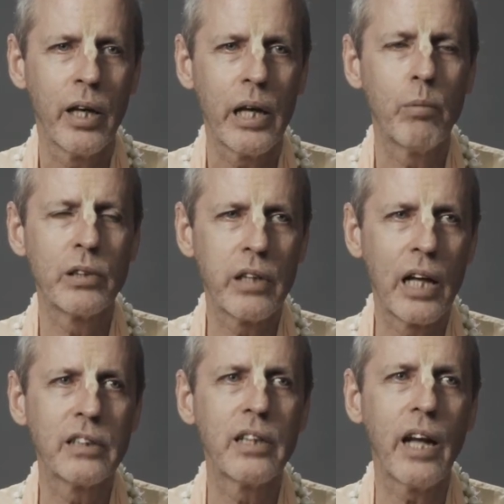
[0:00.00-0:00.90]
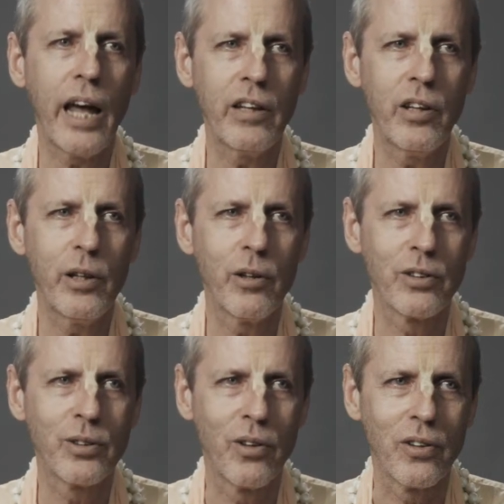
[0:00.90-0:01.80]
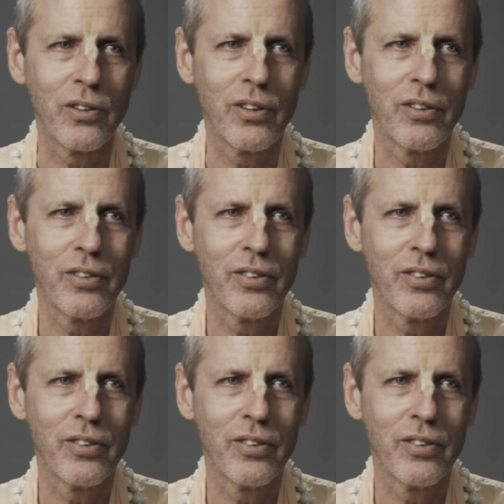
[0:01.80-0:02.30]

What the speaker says: he was less than 18 years old.